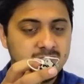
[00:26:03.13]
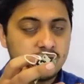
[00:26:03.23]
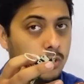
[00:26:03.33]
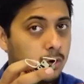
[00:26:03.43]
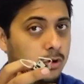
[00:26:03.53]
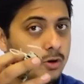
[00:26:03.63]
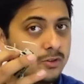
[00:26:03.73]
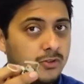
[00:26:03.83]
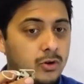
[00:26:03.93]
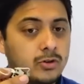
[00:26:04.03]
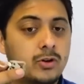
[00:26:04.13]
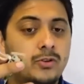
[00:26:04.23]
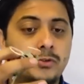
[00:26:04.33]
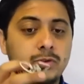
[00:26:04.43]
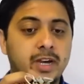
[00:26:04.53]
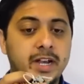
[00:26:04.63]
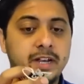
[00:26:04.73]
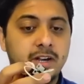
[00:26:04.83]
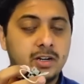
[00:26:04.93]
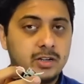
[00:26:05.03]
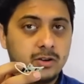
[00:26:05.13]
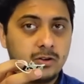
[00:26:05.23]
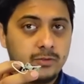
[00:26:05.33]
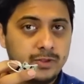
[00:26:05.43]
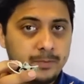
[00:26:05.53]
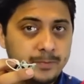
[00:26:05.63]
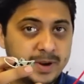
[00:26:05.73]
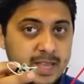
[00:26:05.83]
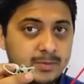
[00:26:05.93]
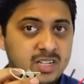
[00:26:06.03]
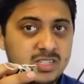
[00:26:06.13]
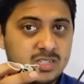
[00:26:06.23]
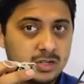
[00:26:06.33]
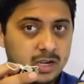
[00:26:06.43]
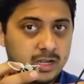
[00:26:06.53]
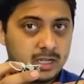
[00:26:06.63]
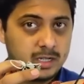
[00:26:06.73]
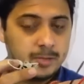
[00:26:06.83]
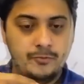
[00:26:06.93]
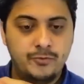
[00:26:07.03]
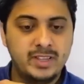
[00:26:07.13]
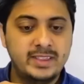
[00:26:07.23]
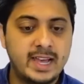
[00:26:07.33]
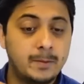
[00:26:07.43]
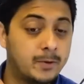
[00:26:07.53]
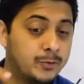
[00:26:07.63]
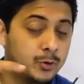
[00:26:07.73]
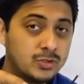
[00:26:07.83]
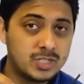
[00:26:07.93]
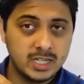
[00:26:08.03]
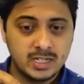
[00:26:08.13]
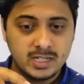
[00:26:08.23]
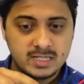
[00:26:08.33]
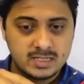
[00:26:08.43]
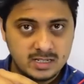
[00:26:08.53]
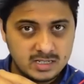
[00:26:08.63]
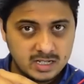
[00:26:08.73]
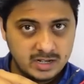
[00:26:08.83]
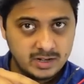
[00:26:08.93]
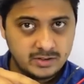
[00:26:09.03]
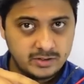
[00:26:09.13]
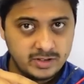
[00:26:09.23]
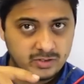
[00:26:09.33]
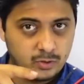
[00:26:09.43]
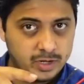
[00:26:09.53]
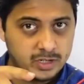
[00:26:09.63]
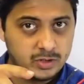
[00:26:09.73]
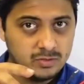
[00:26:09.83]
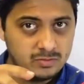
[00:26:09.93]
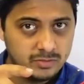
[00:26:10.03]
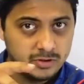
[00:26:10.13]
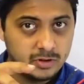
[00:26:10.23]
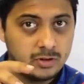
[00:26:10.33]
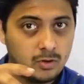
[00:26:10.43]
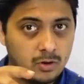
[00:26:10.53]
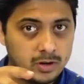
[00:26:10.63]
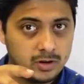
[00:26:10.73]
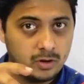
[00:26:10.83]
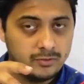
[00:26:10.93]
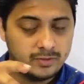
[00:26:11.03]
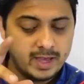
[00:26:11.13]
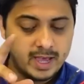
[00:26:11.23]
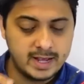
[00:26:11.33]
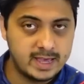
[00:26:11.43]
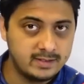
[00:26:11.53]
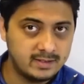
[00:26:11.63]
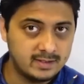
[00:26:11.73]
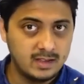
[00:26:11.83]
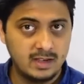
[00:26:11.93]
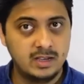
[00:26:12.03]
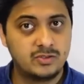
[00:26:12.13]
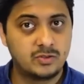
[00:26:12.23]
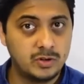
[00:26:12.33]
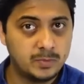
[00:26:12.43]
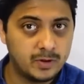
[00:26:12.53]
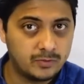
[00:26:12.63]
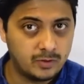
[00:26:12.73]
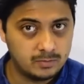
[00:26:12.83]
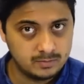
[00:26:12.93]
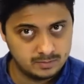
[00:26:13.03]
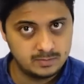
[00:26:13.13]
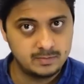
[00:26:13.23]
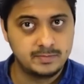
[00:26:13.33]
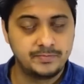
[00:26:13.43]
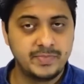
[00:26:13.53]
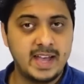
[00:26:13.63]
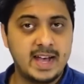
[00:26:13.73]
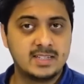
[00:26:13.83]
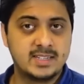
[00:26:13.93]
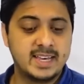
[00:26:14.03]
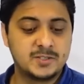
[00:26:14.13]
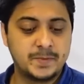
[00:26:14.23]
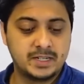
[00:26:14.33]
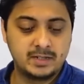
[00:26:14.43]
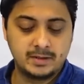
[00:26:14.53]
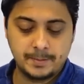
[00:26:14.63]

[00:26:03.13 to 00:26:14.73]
on off to the inductor of the primary circuit. With the help of those signals, this inductor is going to turn on and off, and hence it's going to perform as expected.